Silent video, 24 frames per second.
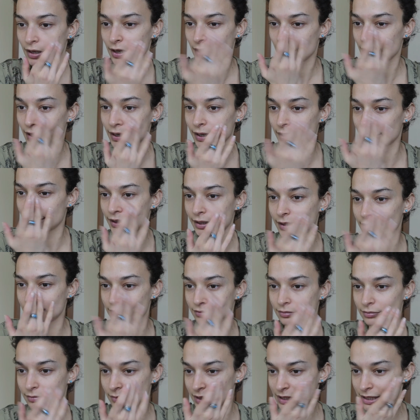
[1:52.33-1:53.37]

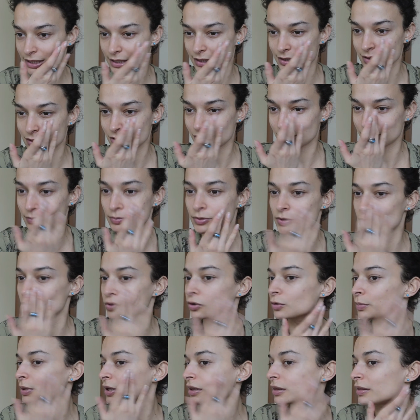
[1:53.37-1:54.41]
my skin sort of
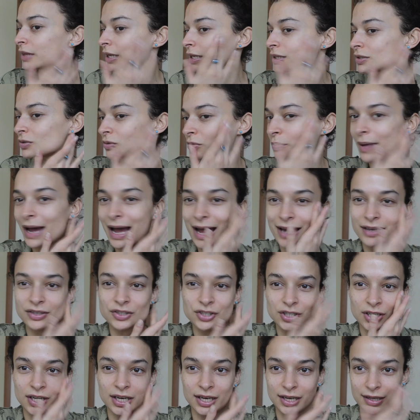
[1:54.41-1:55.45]
absorbing things all
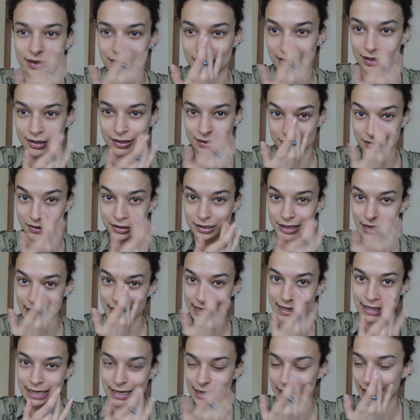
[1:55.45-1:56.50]
patchy and then it can look
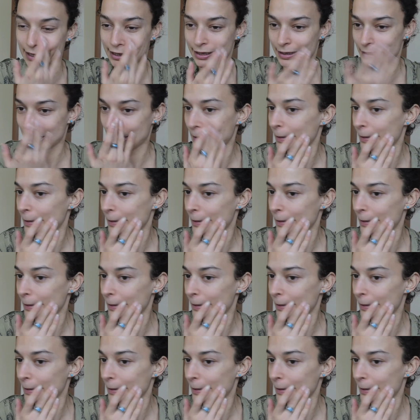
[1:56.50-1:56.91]
cakey. It